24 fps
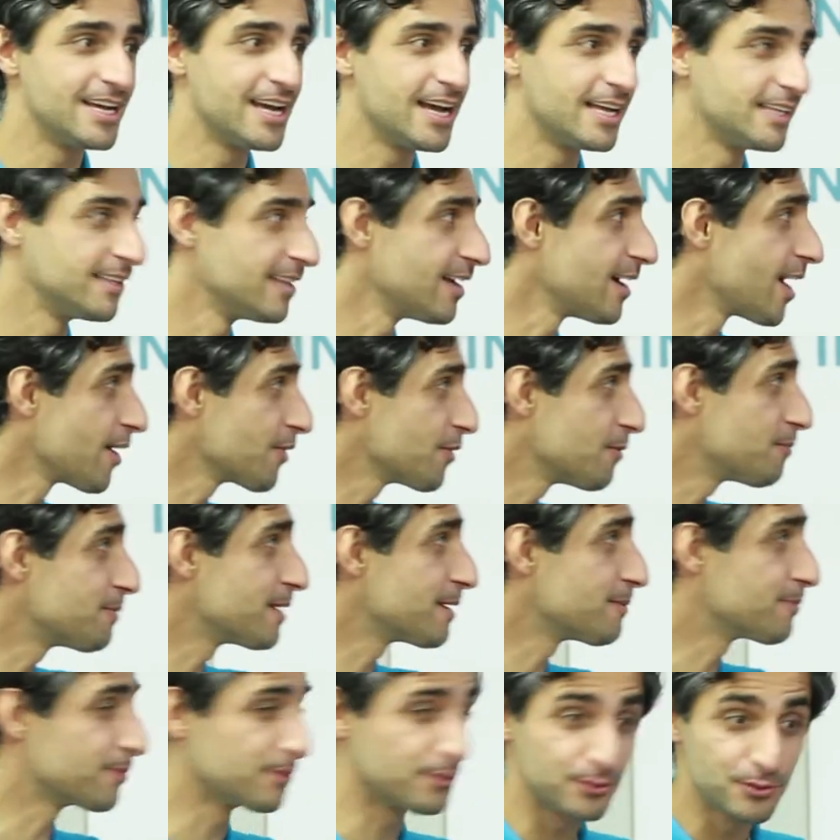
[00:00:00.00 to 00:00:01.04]
And other
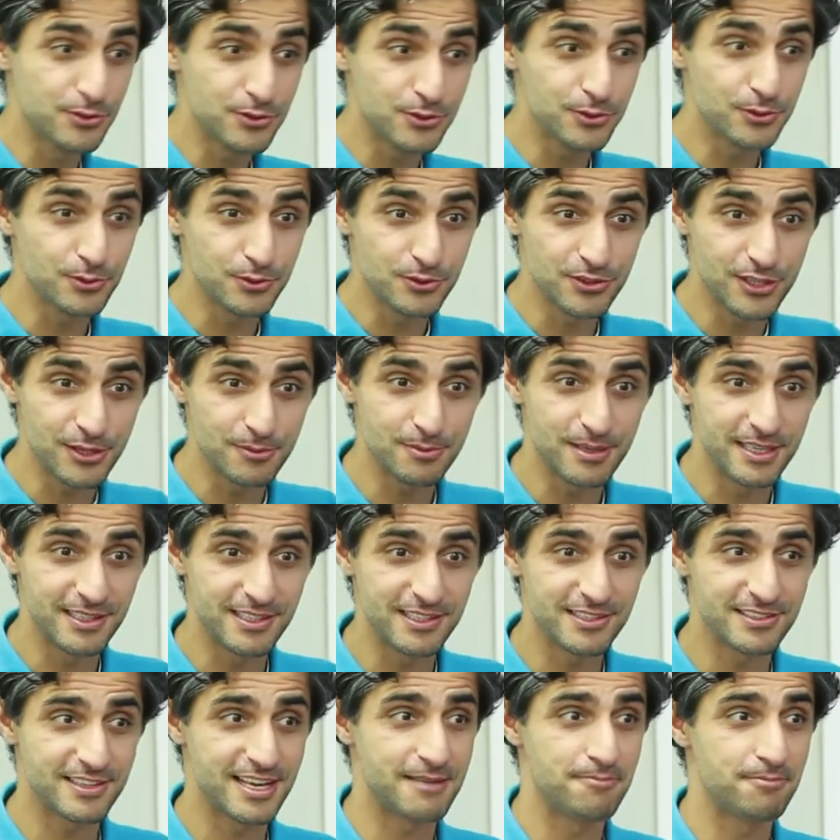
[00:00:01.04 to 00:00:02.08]
people will also be in
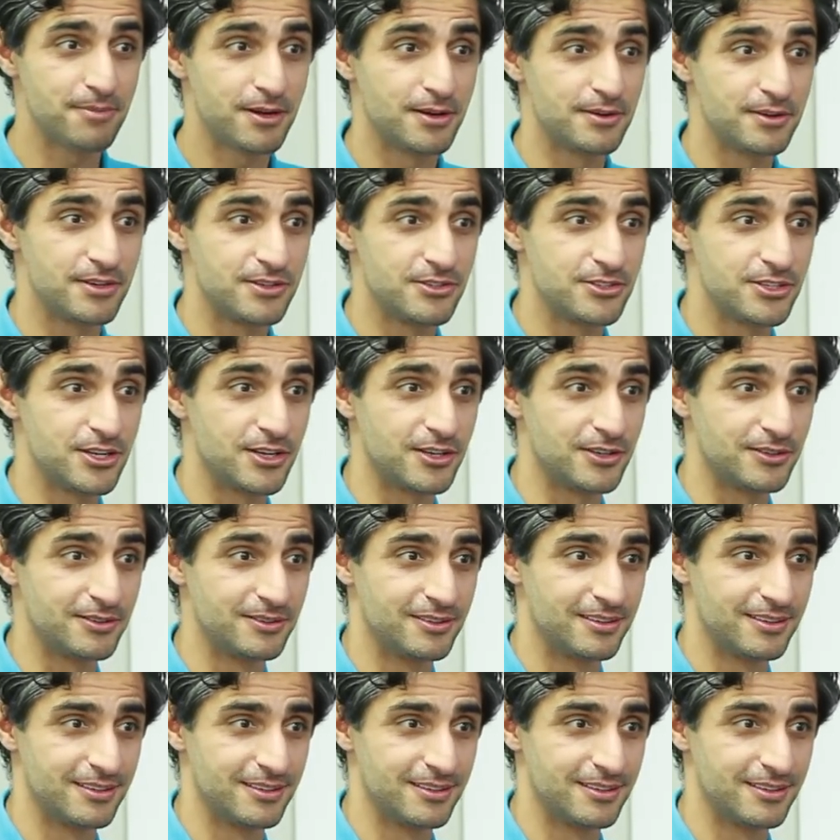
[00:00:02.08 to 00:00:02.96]
the same boat as you.